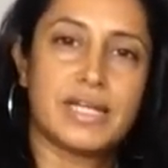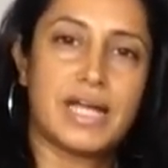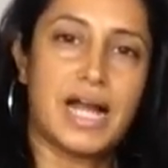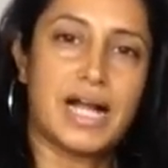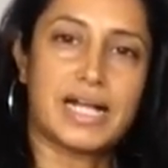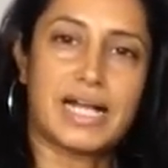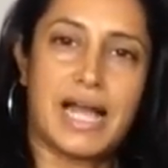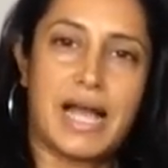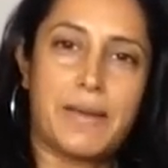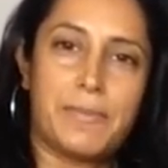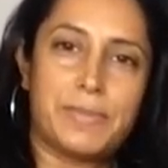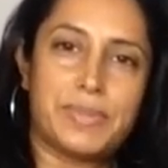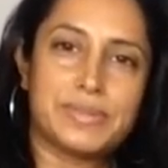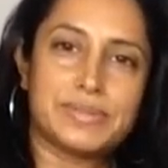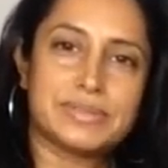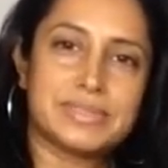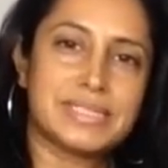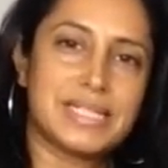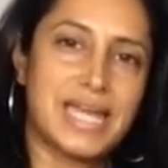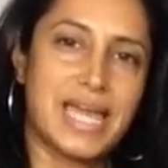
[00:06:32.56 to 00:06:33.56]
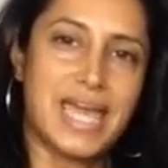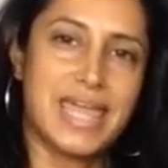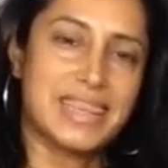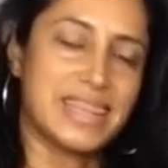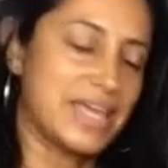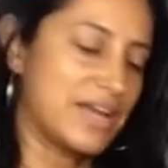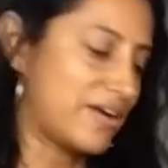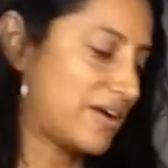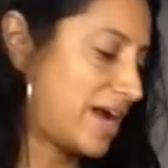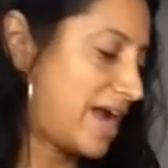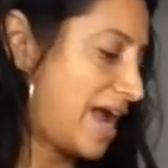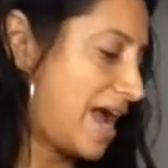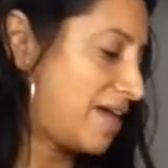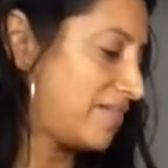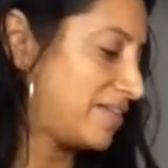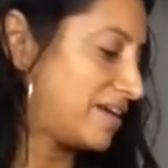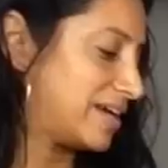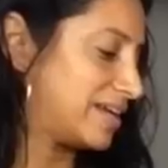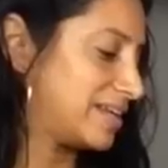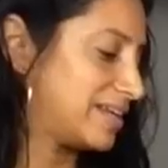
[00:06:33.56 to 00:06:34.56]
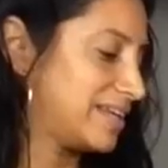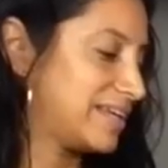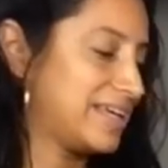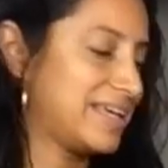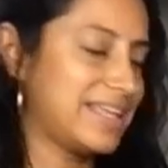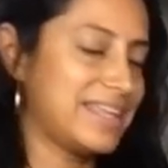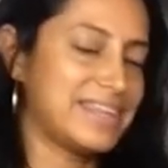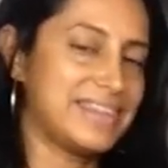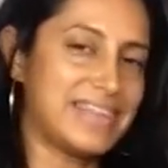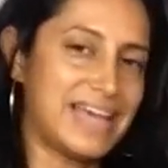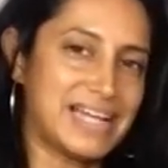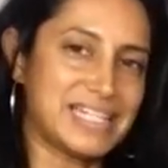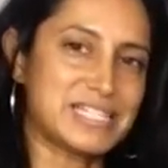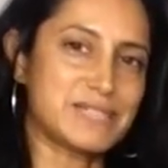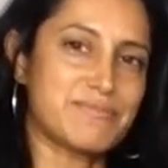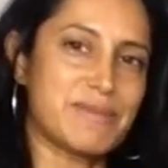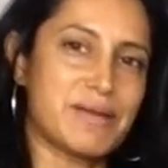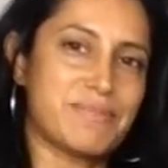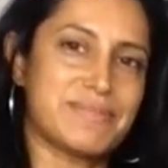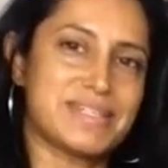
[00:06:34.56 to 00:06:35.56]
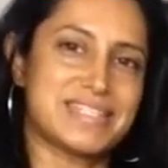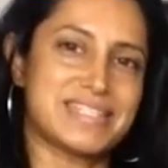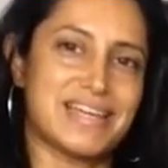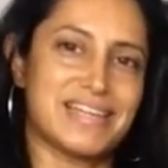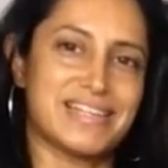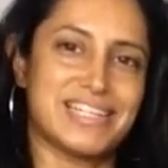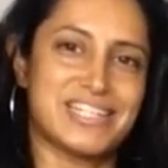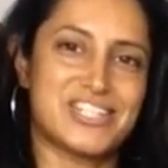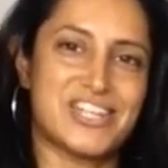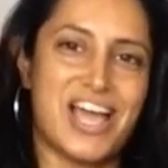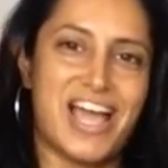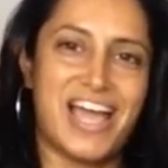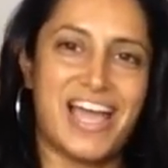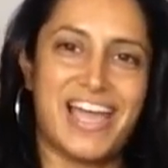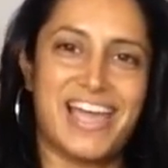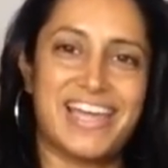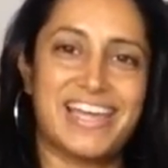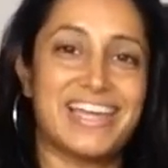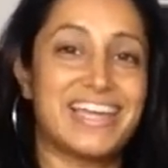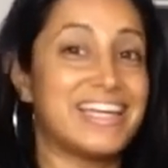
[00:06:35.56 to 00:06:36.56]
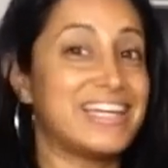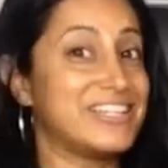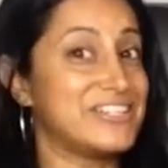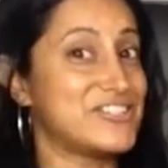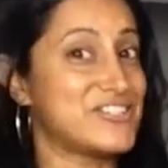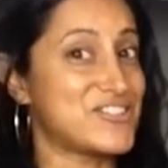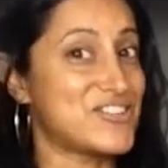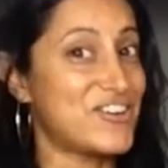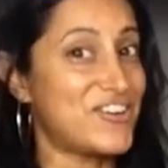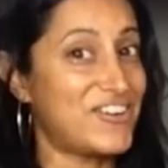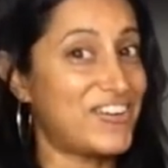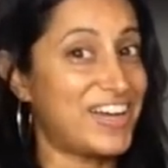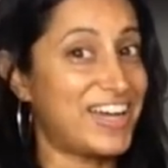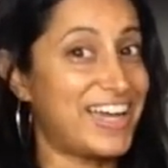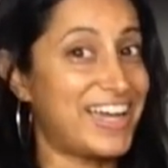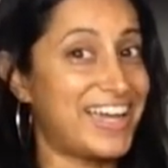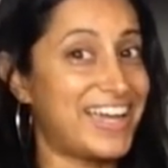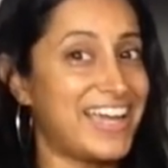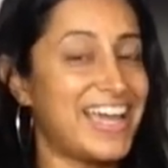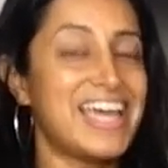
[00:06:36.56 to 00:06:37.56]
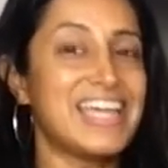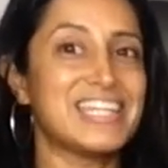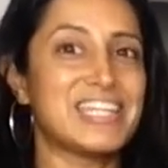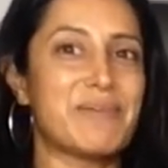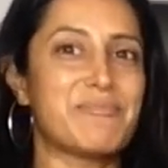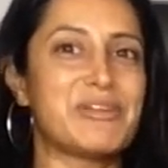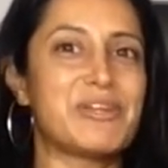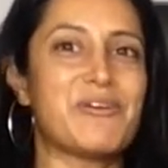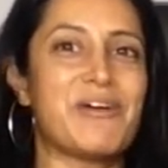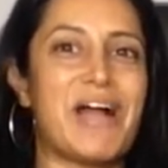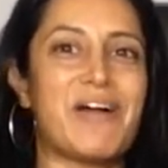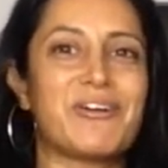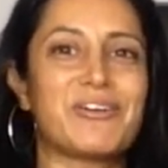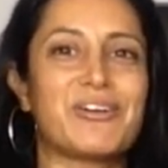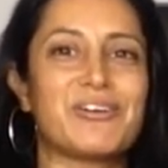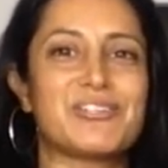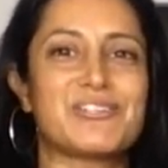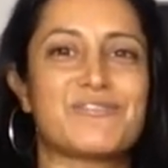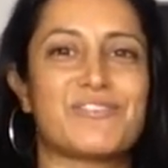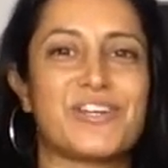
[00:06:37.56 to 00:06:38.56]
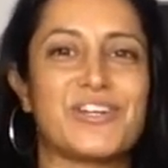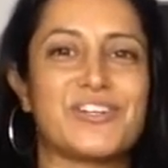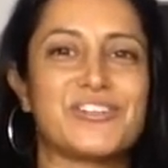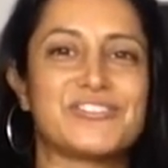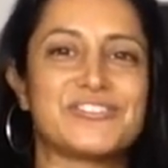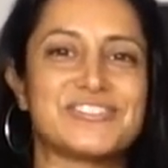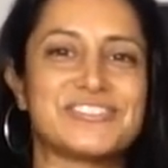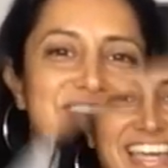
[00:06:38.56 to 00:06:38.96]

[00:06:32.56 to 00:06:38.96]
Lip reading: a cup, and there I have it. That's my masala chai. Enjoy. Let me know how it goes for you.